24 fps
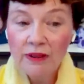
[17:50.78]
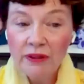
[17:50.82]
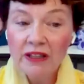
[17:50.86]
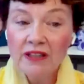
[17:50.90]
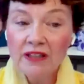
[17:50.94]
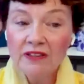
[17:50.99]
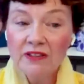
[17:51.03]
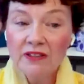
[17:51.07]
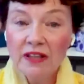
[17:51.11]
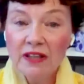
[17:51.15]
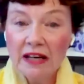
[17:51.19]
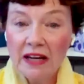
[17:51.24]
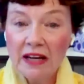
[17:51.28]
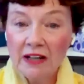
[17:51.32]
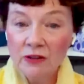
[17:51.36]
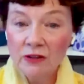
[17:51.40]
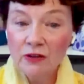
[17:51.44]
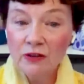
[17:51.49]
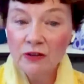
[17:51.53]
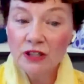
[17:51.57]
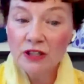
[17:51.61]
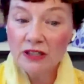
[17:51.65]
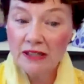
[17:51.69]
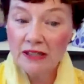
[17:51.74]
because they
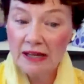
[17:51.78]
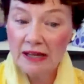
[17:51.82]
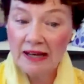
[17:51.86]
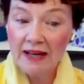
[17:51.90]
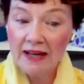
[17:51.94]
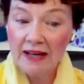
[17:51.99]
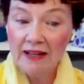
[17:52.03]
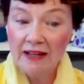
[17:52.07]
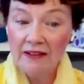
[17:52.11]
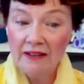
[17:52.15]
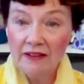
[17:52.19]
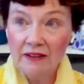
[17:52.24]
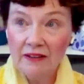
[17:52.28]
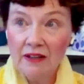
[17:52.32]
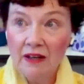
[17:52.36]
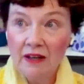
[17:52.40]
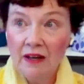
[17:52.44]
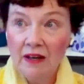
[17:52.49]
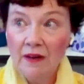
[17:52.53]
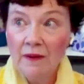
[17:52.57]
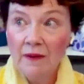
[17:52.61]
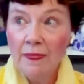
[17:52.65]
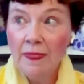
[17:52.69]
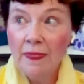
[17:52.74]
understand
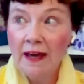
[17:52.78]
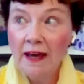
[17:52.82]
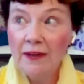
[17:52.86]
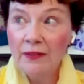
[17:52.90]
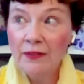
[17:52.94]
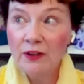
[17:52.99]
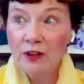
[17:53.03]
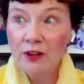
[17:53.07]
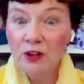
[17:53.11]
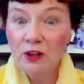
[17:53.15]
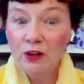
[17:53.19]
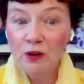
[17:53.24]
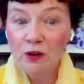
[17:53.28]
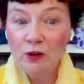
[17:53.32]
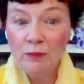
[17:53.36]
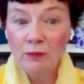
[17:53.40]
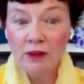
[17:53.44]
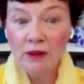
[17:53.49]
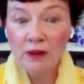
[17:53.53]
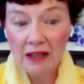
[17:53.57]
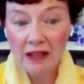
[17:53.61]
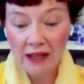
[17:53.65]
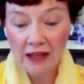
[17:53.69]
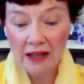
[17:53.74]
that the
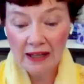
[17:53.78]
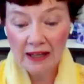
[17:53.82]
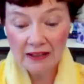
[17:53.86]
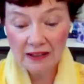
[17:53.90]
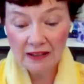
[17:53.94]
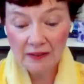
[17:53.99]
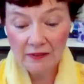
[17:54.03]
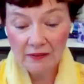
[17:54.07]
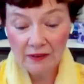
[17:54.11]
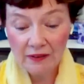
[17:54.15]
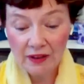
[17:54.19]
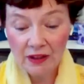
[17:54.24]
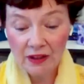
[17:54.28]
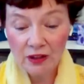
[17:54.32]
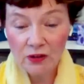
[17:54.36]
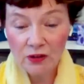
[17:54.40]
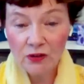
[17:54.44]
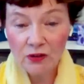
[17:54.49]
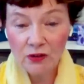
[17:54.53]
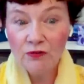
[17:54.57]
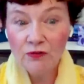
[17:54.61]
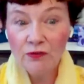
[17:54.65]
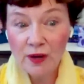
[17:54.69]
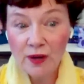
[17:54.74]
human collective
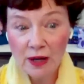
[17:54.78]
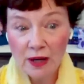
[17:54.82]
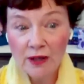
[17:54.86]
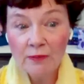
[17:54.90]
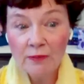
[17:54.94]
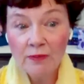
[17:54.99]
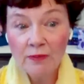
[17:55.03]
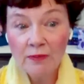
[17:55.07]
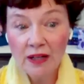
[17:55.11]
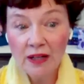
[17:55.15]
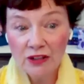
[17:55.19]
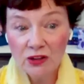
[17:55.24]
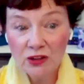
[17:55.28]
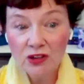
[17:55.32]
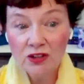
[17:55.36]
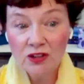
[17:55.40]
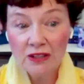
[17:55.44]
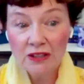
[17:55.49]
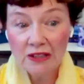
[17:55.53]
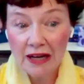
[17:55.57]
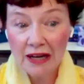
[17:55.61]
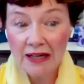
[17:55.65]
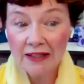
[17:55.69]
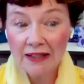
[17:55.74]
is very much
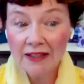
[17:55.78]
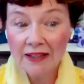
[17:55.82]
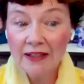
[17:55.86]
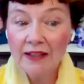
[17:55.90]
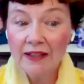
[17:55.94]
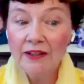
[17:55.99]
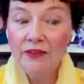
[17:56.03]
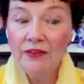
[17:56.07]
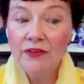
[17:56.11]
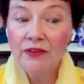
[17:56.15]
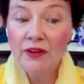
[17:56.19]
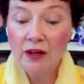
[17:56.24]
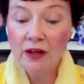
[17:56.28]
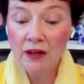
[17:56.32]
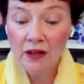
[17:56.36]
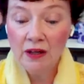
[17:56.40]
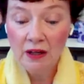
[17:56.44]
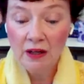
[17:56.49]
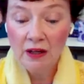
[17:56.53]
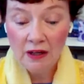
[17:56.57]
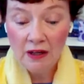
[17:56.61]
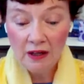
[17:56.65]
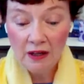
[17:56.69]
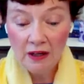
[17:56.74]
stuck in
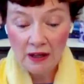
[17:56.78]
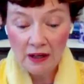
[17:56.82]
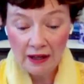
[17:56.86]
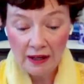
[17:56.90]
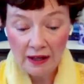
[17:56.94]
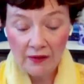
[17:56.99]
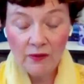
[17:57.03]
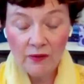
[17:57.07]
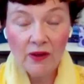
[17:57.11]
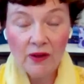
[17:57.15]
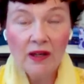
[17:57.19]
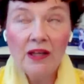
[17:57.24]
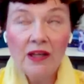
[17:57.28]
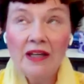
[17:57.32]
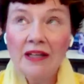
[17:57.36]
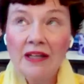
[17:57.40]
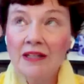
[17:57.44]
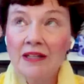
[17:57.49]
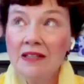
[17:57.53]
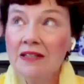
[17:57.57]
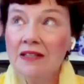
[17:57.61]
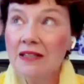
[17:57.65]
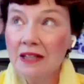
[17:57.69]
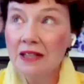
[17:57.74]
the uh,
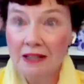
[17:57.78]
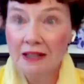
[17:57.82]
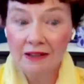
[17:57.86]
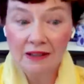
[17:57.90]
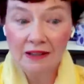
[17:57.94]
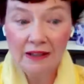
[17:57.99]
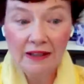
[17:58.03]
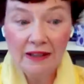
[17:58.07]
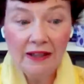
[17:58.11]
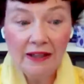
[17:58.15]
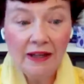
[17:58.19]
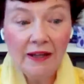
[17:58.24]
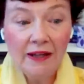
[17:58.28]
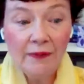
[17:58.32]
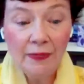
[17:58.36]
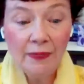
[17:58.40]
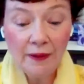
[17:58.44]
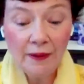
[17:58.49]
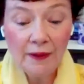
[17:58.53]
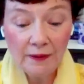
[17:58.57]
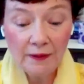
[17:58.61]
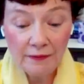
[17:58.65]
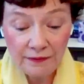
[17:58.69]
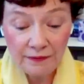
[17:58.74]
innocently
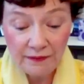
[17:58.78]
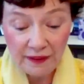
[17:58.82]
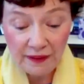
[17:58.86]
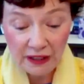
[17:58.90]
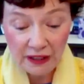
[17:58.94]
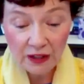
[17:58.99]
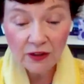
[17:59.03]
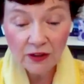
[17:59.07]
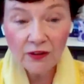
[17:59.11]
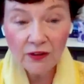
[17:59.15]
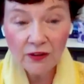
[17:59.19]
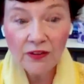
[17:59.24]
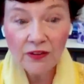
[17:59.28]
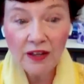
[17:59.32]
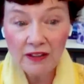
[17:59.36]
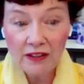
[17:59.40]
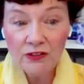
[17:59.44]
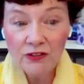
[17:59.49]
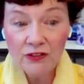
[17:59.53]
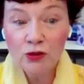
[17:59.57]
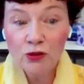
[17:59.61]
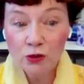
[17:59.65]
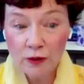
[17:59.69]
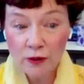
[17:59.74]
in the fear
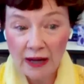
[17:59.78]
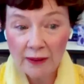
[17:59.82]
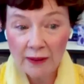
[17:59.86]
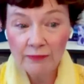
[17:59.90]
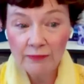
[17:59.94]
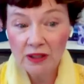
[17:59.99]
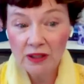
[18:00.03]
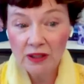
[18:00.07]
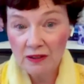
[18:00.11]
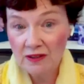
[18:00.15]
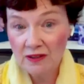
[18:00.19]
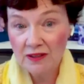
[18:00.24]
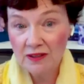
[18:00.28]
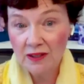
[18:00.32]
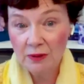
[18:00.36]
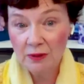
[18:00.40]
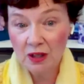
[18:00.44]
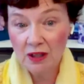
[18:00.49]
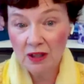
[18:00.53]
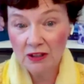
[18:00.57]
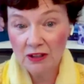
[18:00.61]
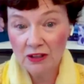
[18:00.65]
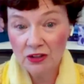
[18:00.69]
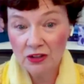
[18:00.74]
that is trapped in the
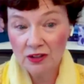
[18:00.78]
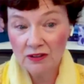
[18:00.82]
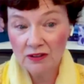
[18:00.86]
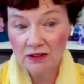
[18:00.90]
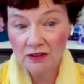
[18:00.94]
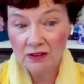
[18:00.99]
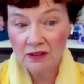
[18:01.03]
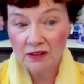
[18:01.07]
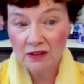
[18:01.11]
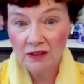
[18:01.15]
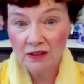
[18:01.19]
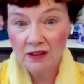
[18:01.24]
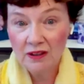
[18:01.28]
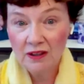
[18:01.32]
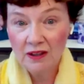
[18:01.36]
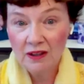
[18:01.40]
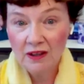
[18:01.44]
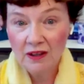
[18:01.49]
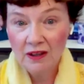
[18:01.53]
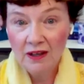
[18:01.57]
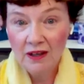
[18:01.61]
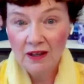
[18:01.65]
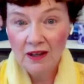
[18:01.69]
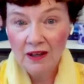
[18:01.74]
subconscious.
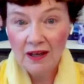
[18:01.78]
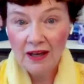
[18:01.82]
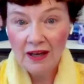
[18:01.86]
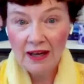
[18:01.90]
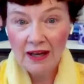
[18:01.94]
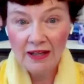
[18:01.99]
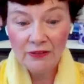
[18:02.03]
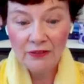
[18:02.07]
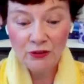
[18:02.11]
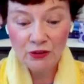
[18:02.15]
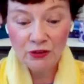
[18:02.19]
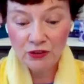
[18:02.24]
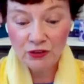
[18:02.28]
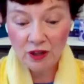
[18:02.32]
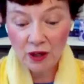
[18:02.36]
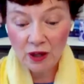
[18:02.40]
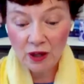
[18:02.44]
And